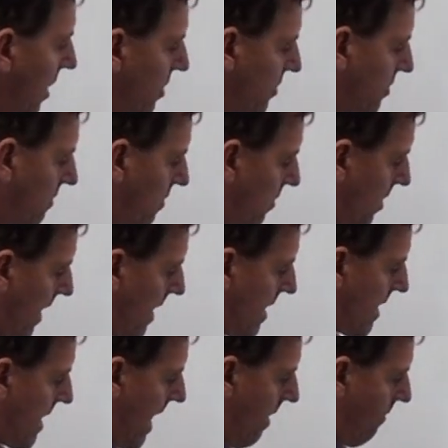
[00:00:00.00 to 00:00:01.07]
So look here
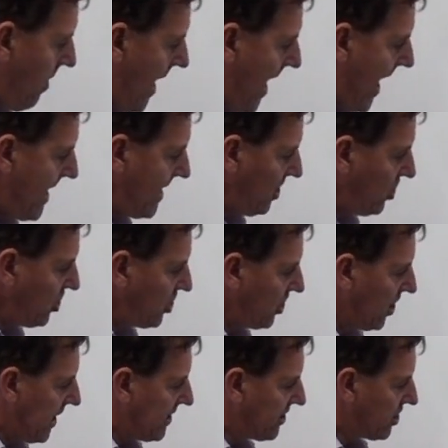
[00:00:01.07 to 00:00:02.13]
now. H
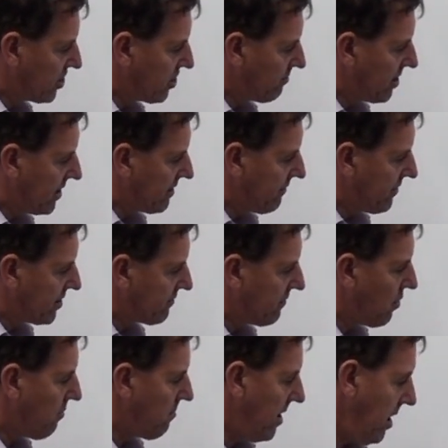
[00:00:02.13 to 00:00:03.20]
is the subject of this
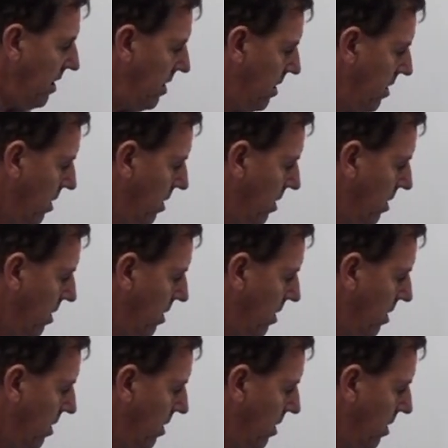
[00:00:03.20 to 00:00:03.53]
formula.